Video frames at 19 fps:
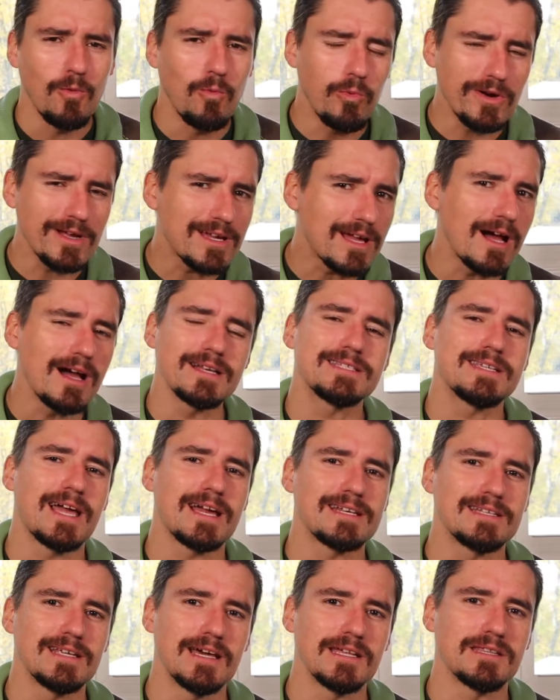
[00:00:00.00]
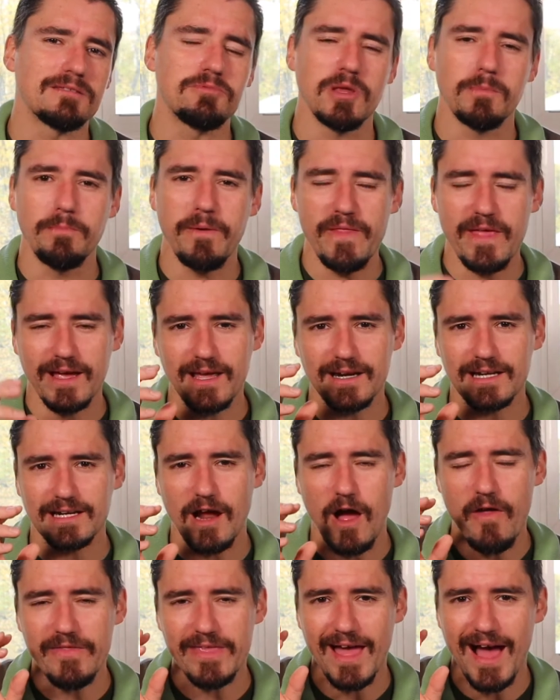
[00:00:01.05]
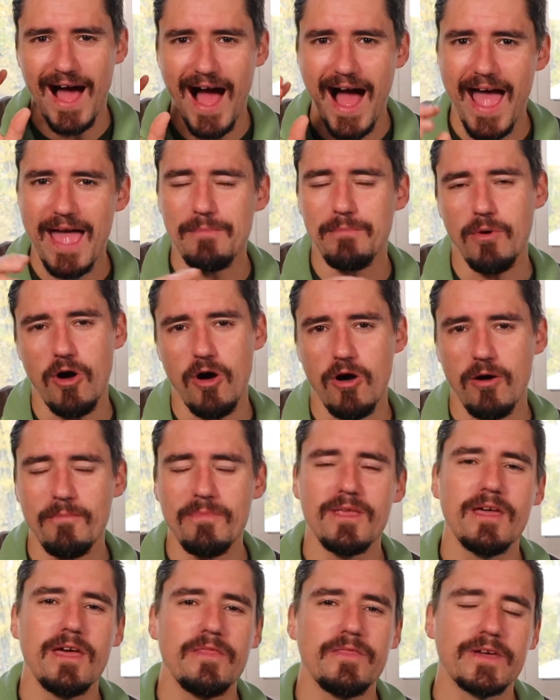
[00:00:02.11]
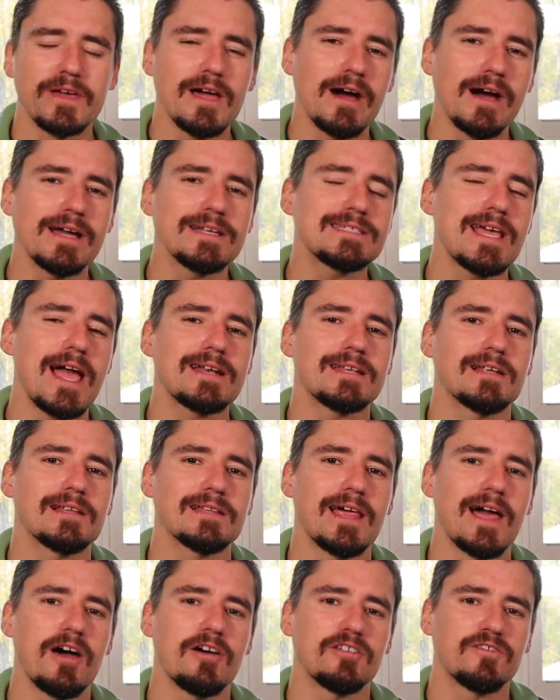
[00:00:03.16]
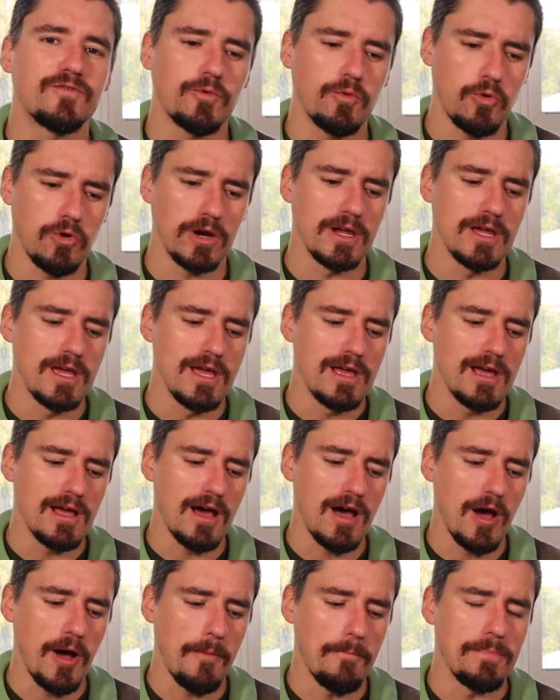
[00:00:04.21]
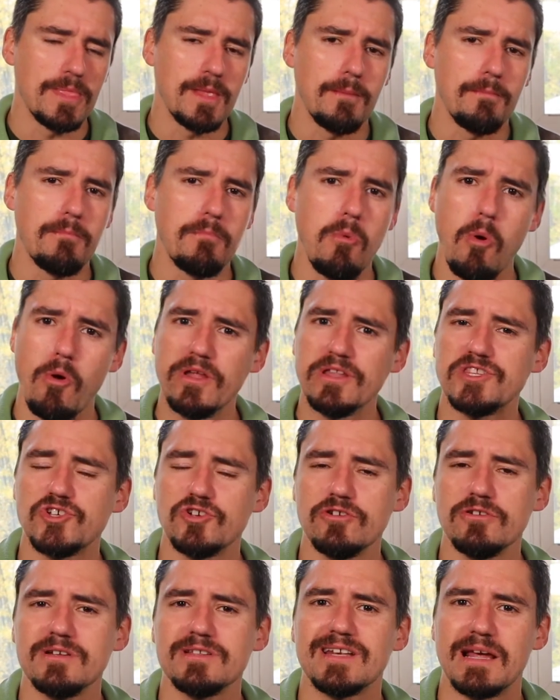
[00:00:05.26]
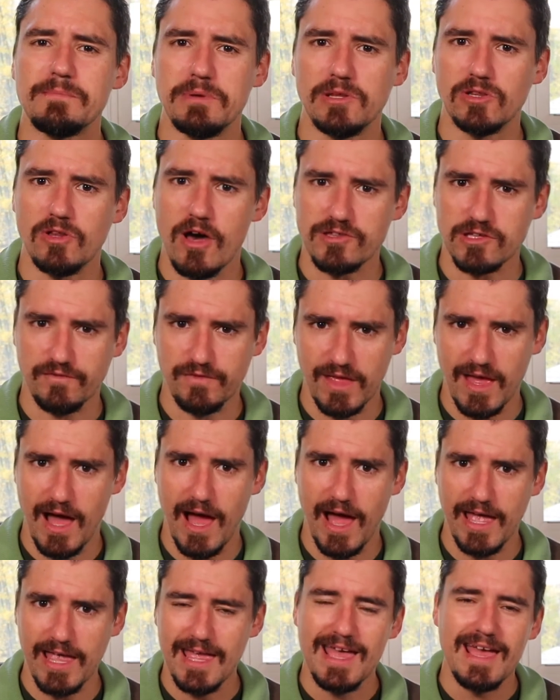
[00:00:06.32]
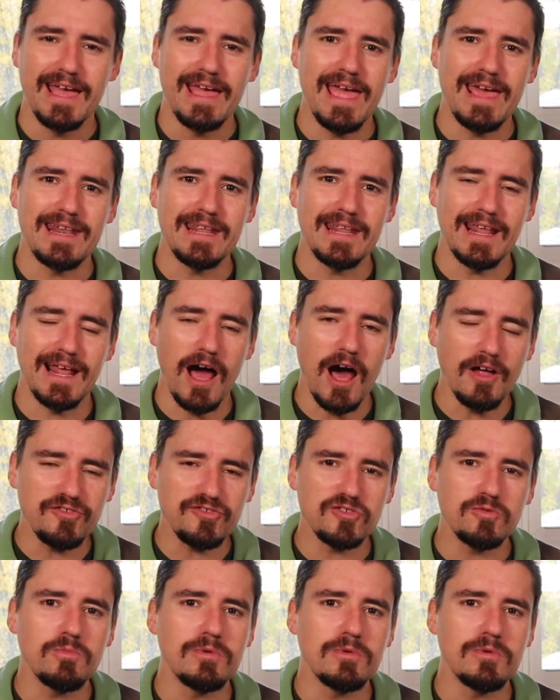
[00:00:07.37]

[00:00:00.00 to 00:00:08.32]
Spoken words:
What a contact does is when you put that contact on the eyeball, the contact allows for moisture to not be lost with the eye, and it also